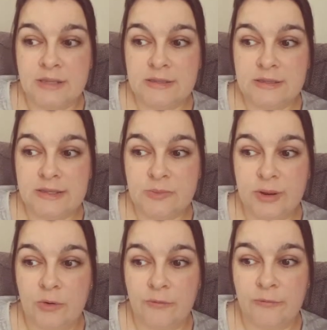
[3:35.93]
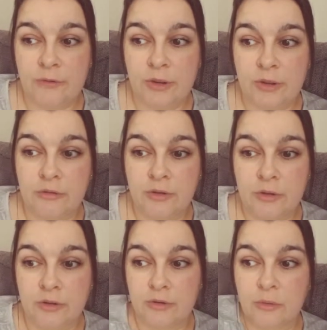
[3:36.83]
this went on
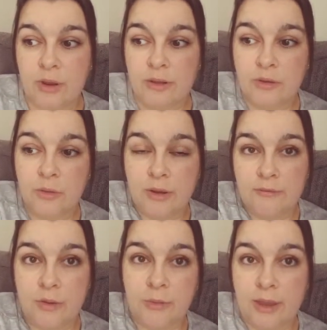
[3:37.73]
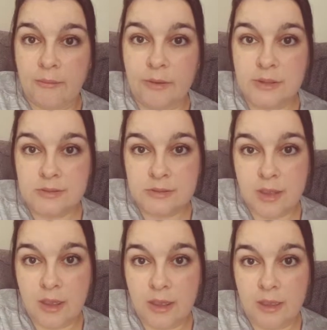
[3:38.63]
for quite a few hours.
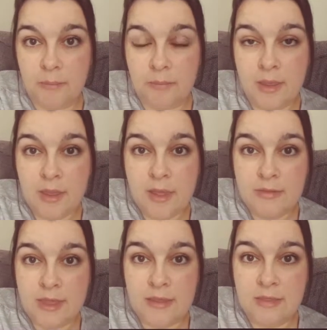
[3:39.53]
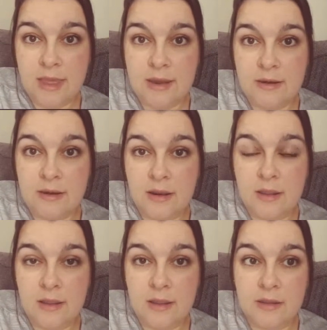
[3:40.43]
They then
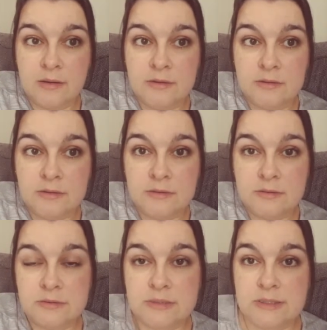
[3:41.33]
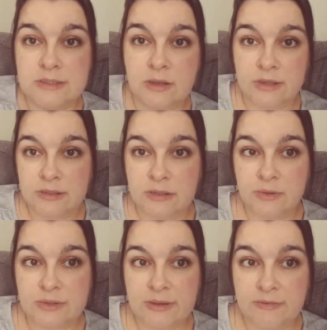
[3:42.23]
decided I
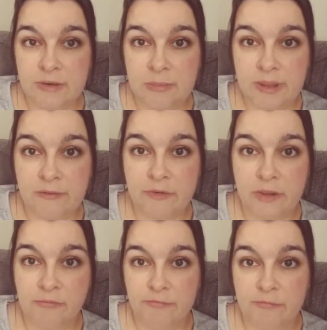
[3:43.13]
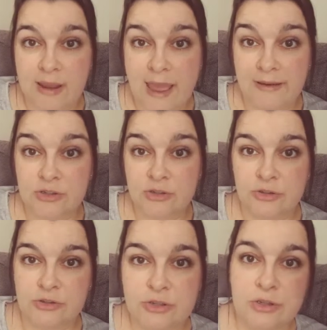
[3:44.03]
was having a bit of a
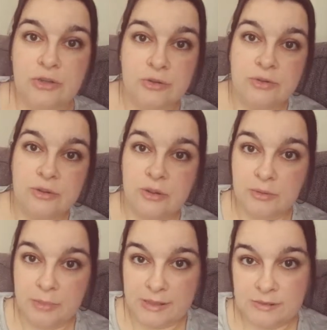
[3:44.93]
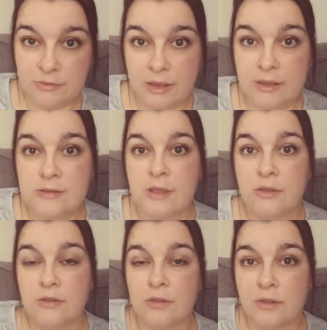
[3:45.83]
reaction to the pessary,
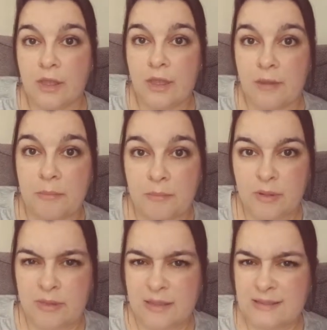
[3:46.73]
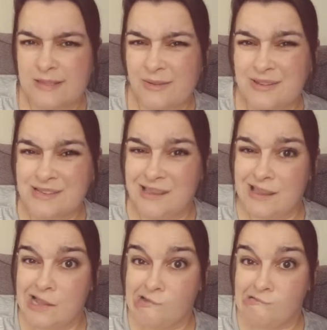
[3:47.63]
so I think that's how you say
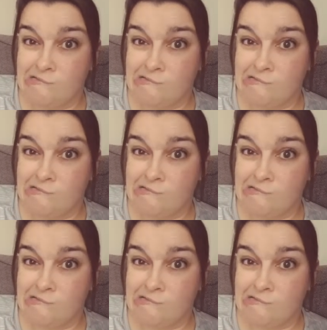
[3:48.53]
it.